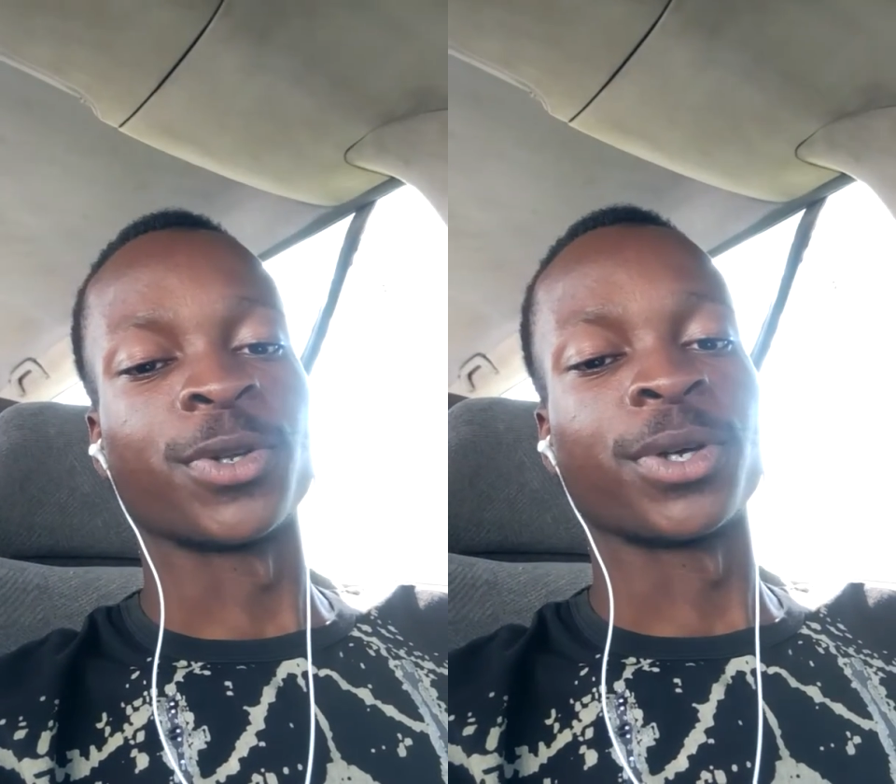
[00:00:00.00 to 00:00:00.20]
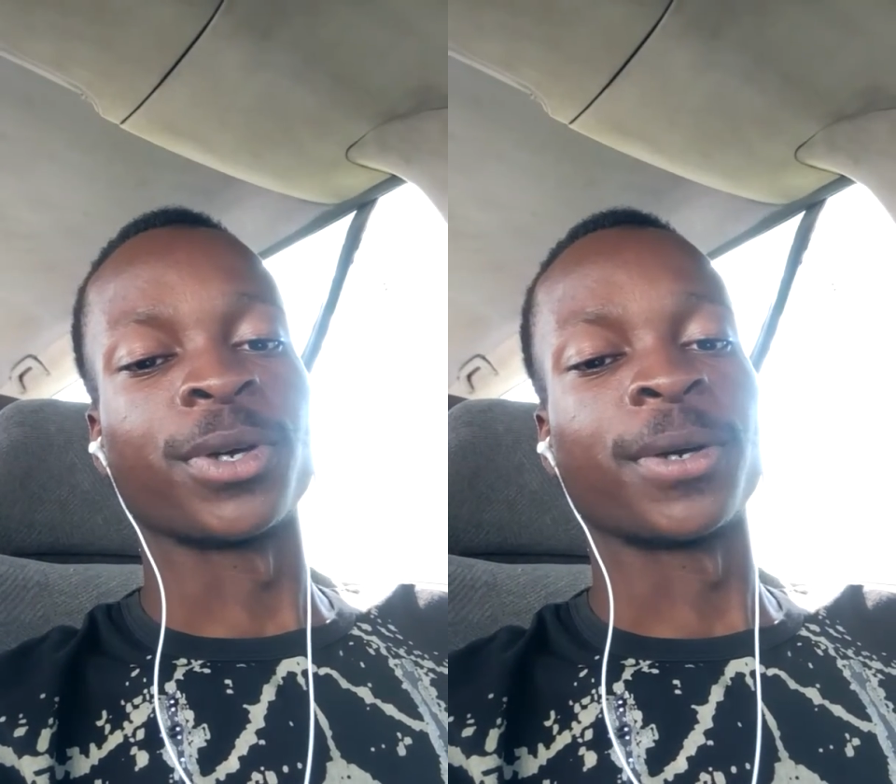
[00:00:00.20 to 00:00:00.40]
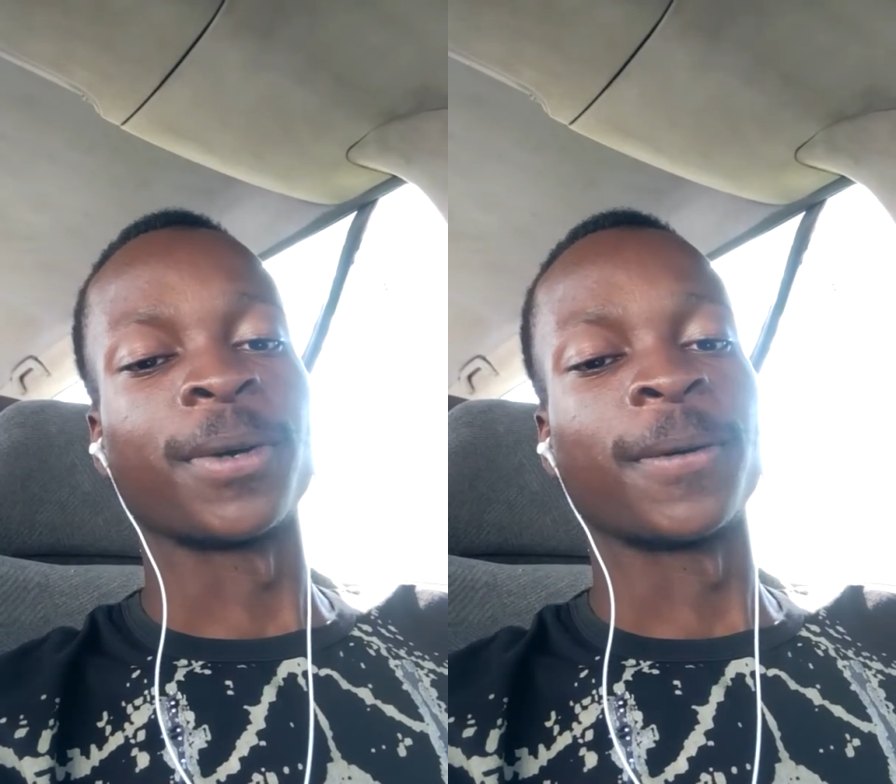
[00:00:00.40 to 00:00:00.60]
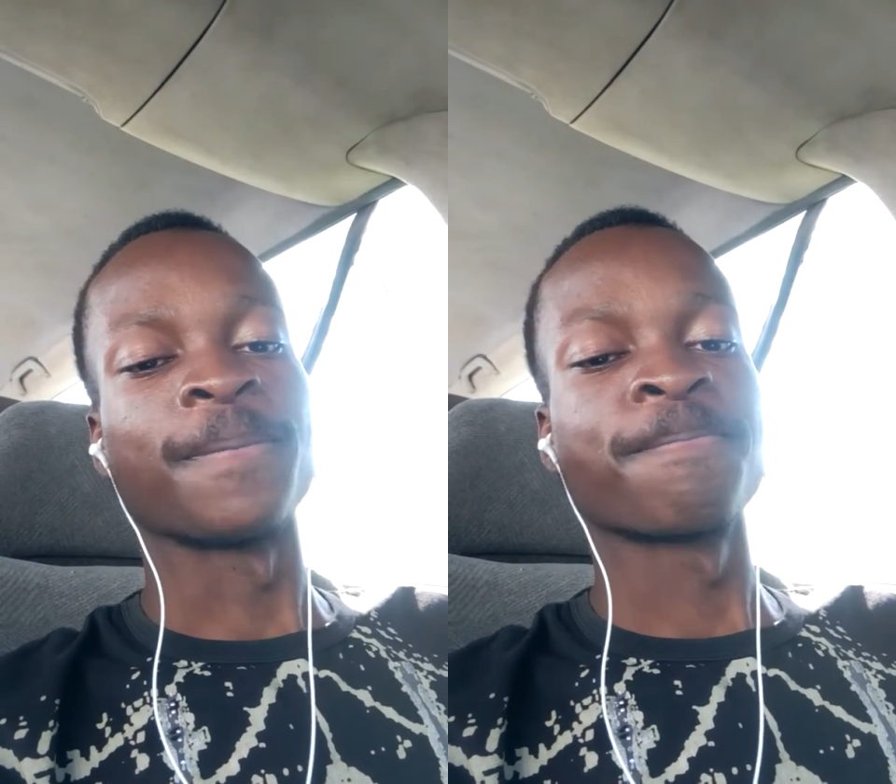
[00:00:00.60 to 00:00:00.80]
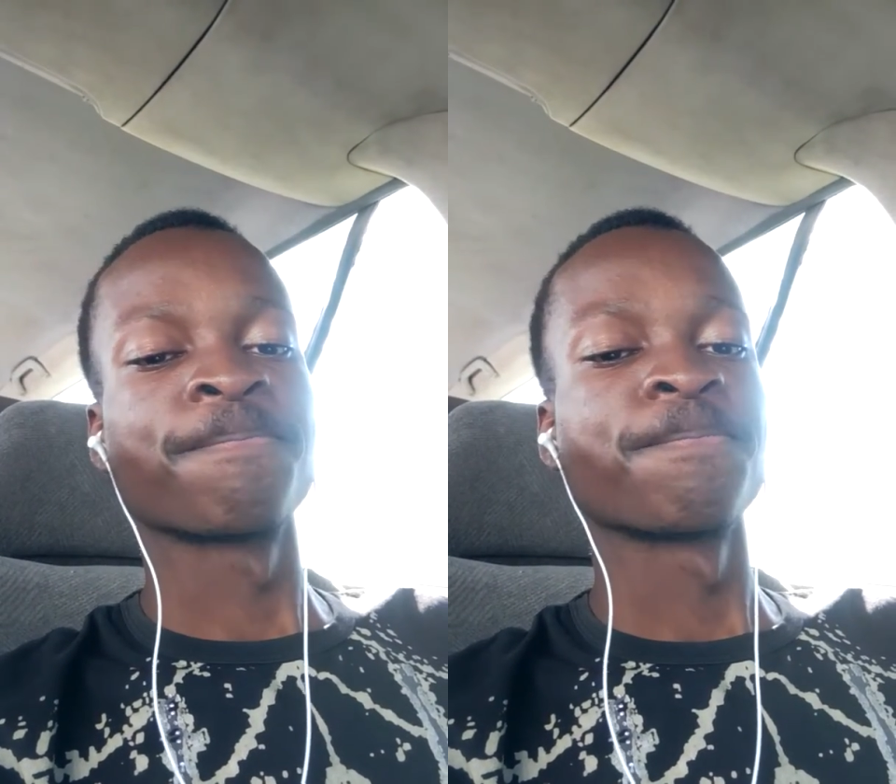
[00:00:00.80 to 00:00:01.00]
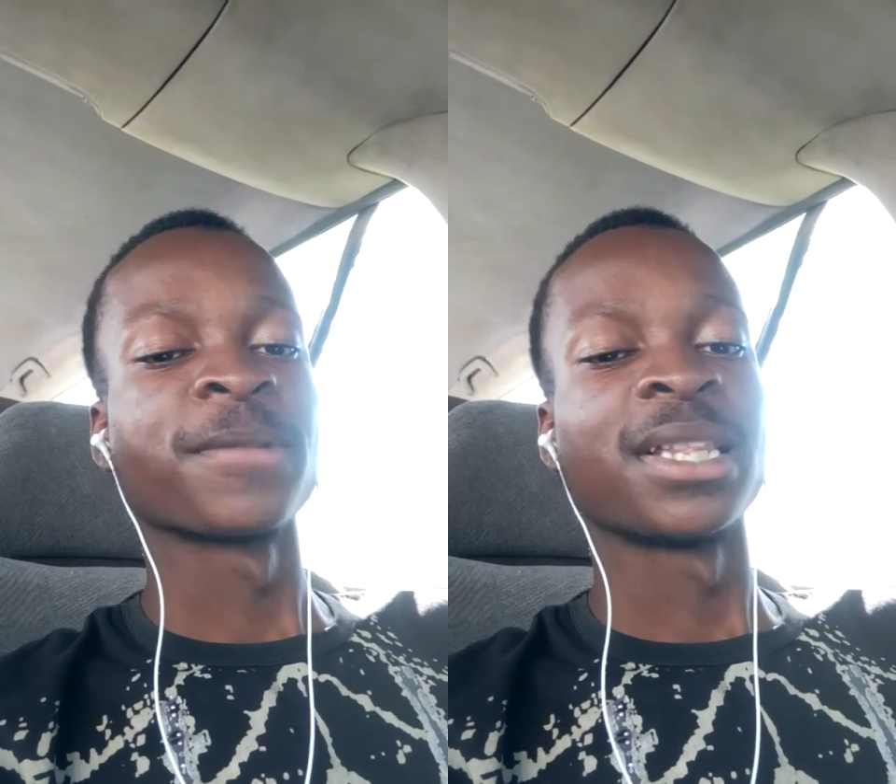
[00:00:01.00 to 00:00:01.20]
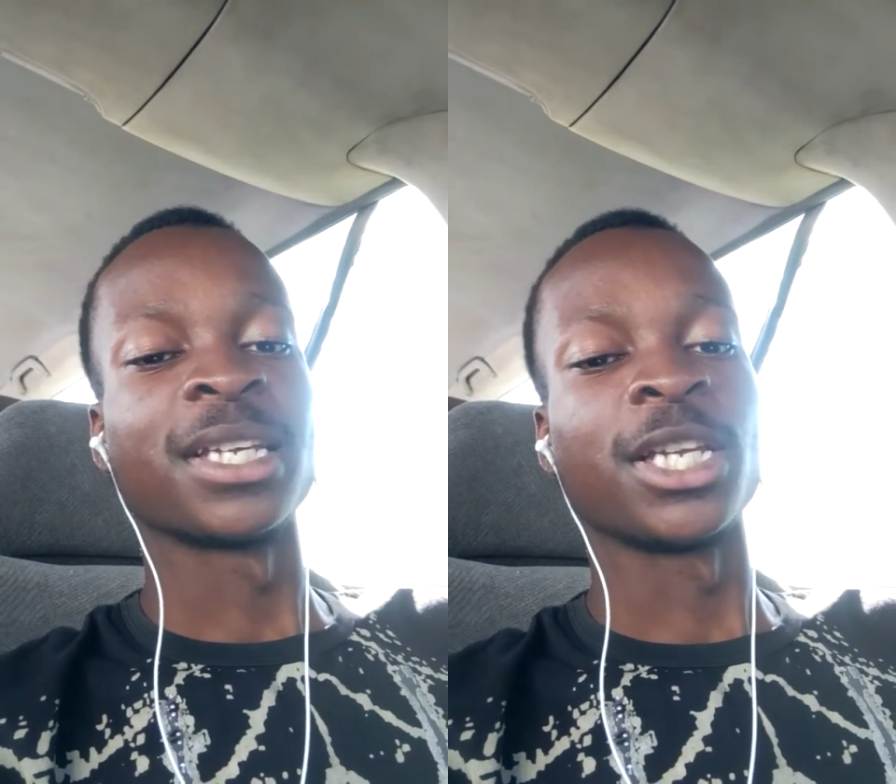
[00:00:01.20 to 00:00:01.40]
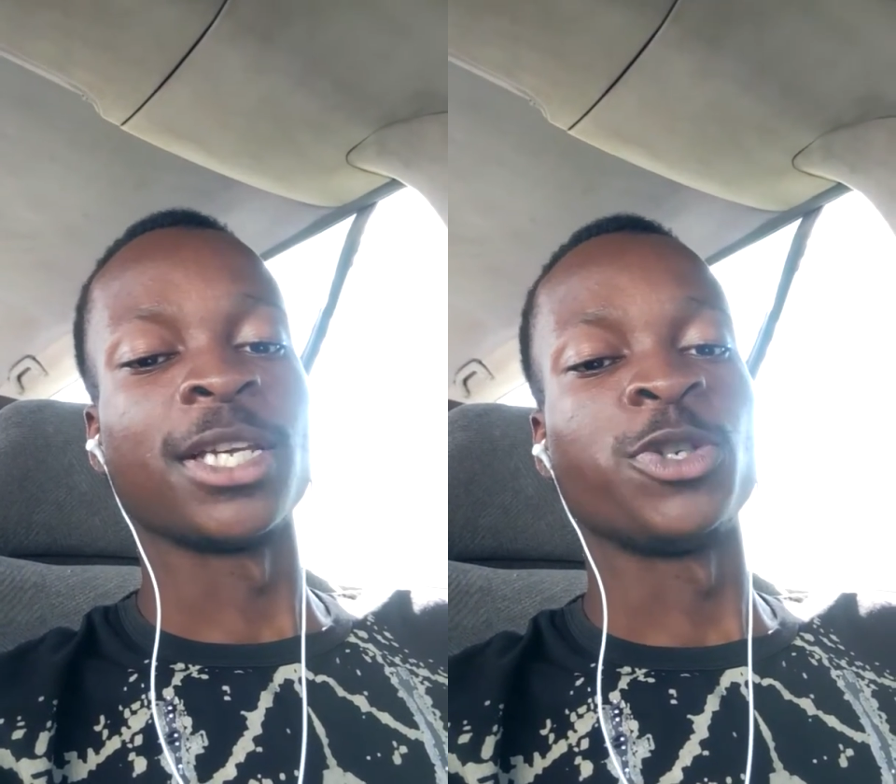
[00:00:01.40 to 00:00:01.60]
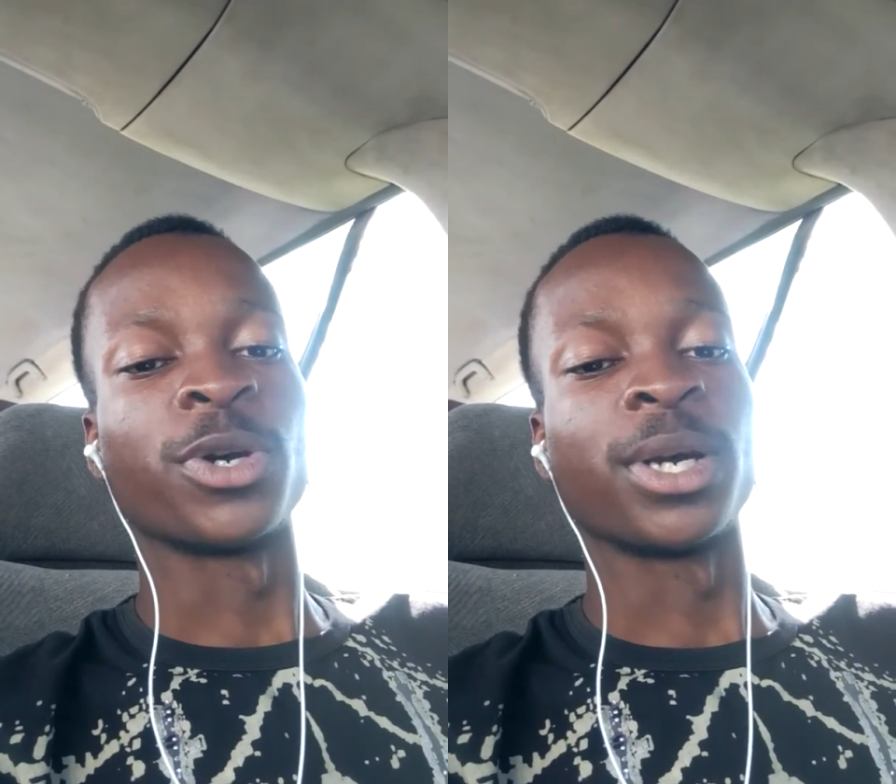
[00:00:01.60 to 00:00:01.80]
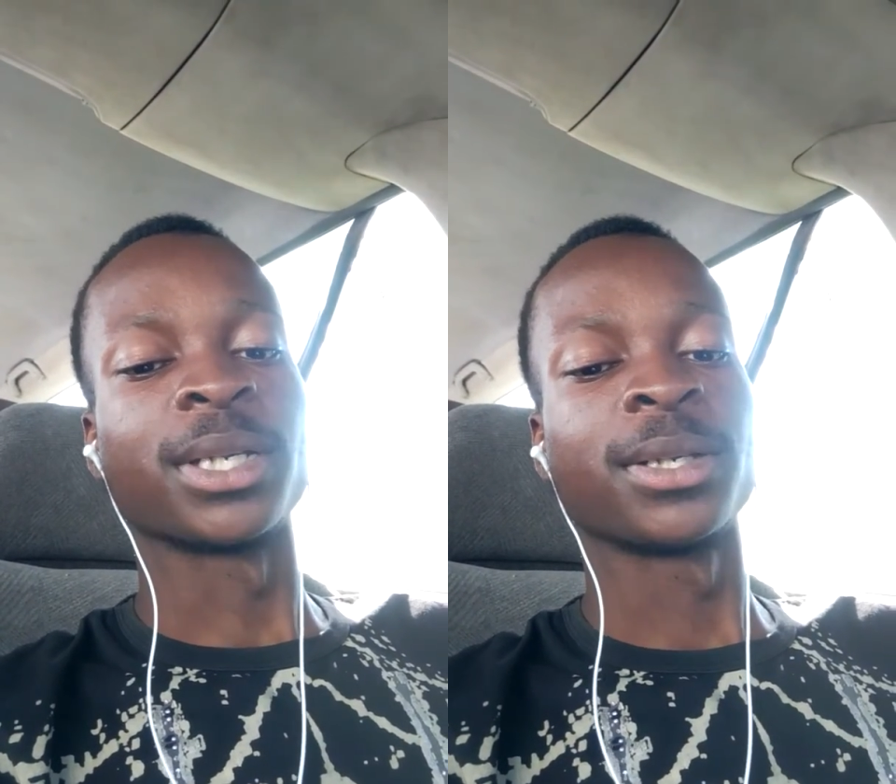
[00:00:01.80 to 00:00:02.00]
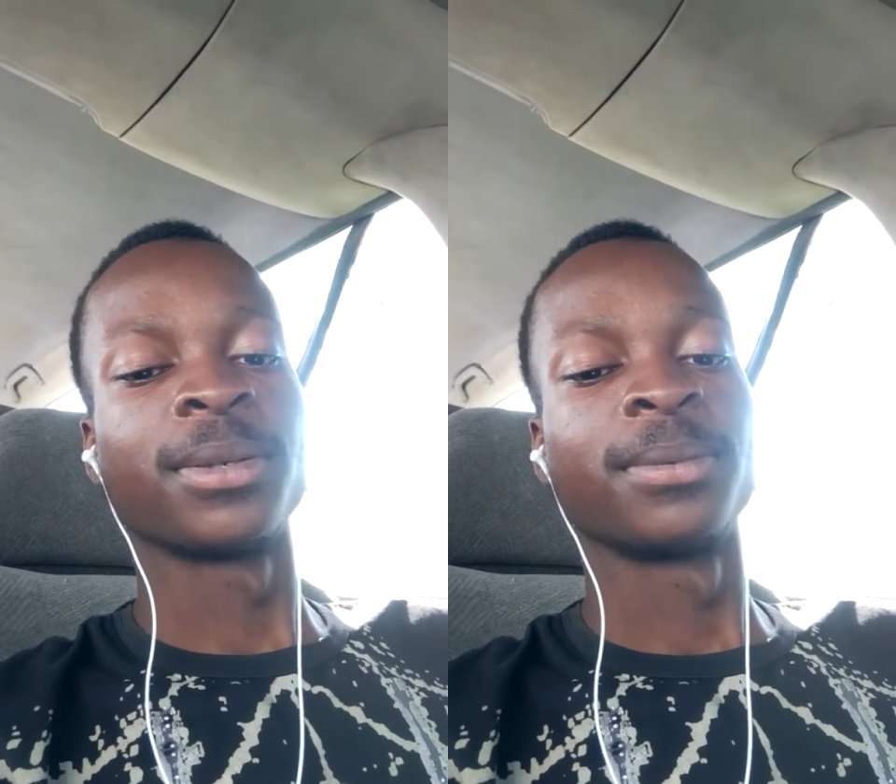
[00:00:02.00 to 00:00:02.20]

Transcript: the knee joint.